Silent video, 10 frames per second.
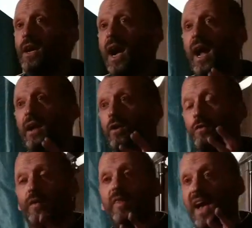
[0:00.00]
And
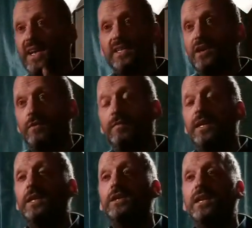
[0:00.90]
often that's not
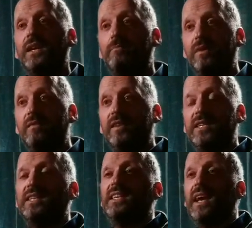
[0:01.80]
finished, and I
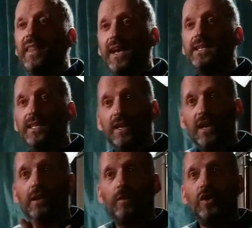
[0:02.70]
revisit it. And that's
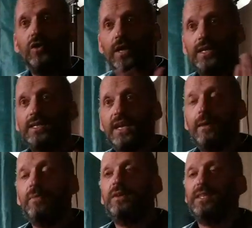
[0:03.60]
another annoying
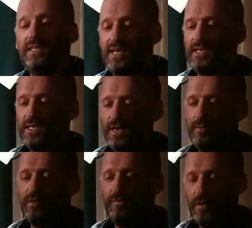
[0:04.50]
step because it takes time
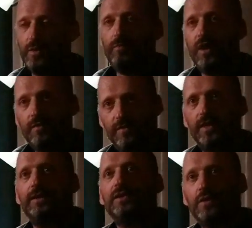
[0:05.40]
to photograph it
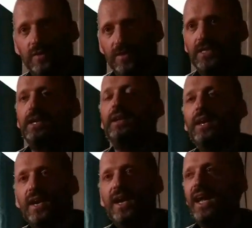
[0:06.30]
and document it, and,
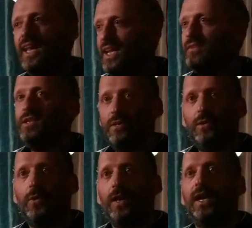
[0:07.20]
mm-hmm. and then you have to do it
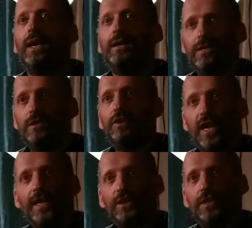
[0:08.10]
all again because you
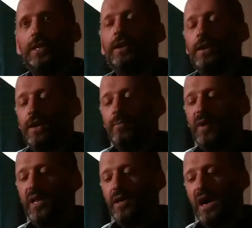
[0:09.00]
changed it.
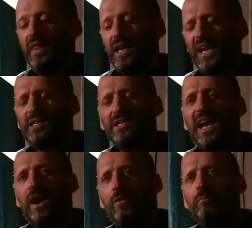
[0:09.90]
But I think that's
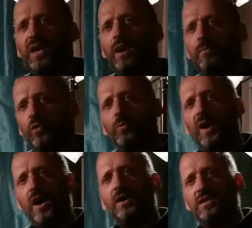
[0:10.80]
now become
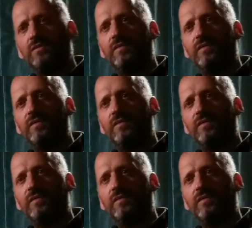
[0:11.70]
all part of